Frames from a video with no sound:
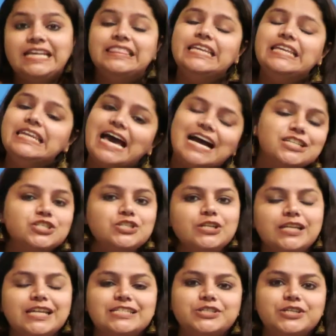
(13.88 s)
The
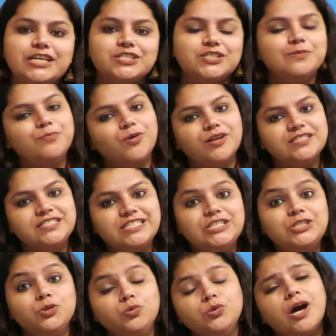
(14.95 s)
National Education Policy
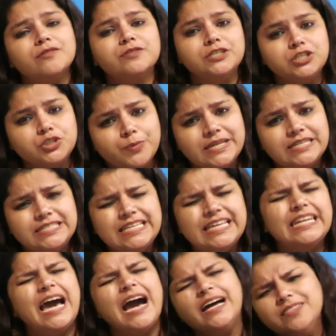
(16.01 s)
2020
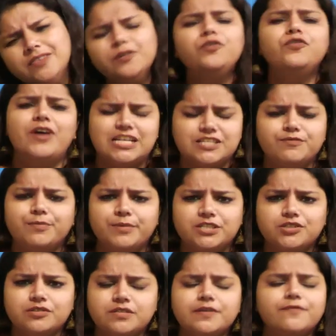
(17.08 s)
and other
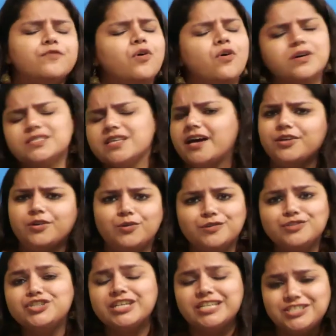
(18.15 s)
transformations, of course, are
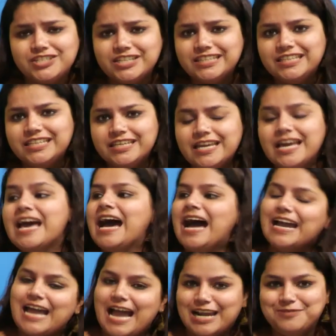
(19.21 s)
changing the
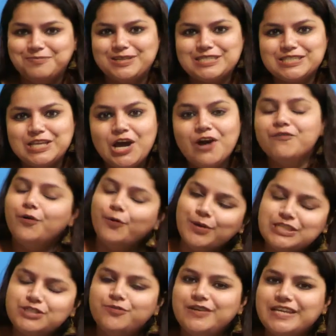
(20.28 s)
academics, for
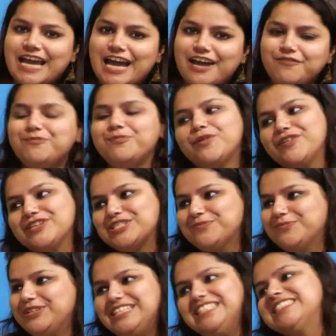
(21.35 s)
which we have Professor
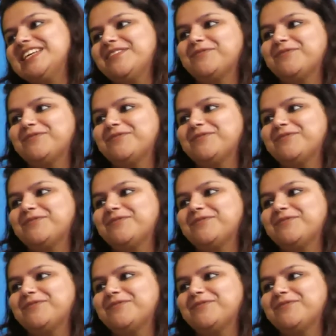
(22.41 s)
Munish